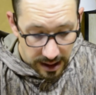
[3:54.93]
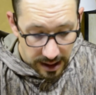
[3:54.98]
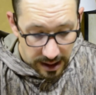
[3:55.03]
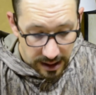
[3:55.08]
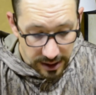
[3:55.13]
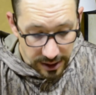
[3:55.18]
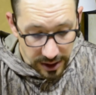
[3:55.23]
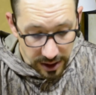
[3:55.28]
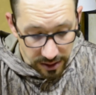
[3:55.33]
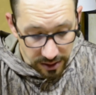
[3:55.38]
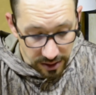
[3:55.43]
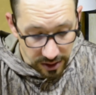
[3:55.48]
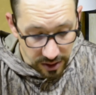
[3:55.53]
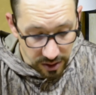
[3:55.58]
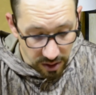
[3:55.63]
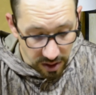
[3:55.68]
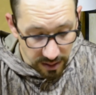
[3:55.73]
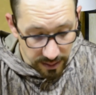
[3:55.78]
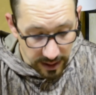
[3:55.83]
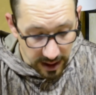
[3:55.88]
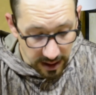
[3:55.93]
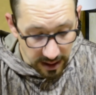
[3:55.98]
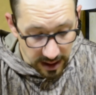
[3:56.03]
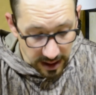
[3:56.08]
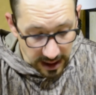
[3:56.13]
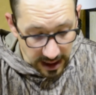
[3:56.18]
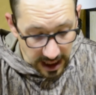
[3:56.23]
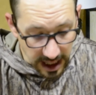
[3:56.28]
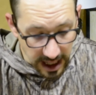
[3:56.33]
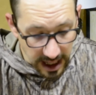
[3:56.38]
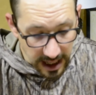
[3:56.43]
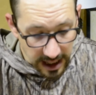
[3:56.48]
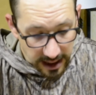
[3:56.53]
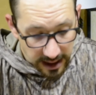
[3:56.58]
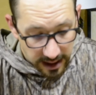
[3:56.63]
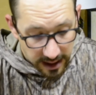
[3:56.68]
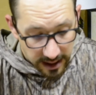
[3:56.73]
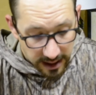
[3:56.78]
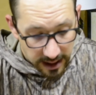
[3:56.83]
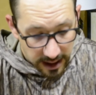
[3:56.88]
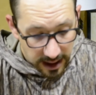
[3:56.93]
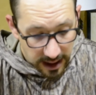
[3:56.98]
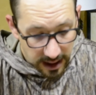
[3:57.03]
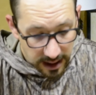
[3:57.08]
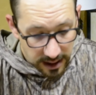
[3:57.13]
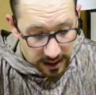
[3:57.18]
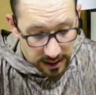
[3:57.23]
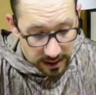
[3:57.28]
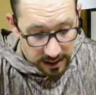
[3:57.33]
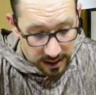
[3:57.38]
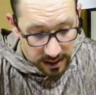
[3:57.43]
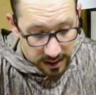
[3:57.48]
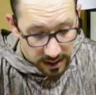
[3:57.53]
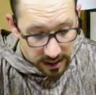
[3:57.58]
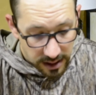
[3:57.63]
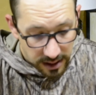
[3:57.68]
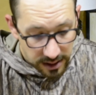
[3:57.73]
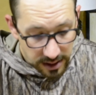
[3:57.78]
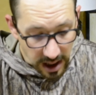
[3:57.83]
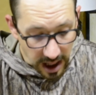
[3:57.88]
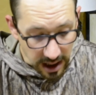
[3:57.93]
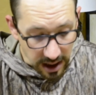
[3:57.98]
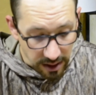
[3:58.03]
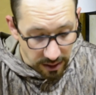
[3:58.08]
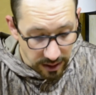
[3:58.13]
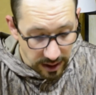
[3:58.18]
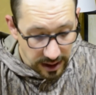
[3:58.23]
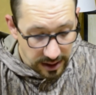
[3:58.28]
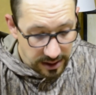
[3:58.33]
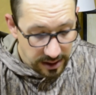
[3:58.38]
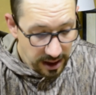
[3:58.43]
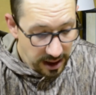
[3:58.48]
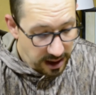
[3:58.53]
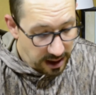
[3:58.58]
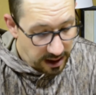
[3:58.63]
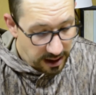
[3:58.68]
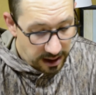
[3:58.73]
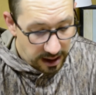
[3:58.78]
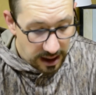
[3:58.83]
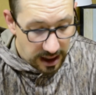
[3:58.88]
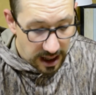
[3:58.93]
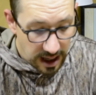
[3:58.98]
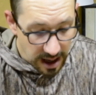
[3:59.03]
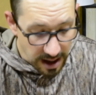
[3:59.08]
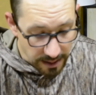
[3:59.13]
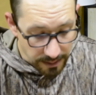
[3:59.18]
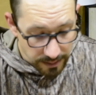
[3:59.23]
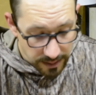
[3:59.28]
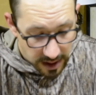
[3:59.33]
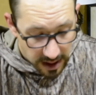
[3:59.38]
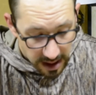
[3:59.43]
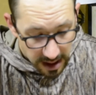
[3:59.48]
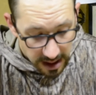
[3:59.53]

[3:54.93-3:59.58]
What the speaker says: He shares a story about a guy, Sakarisa Him,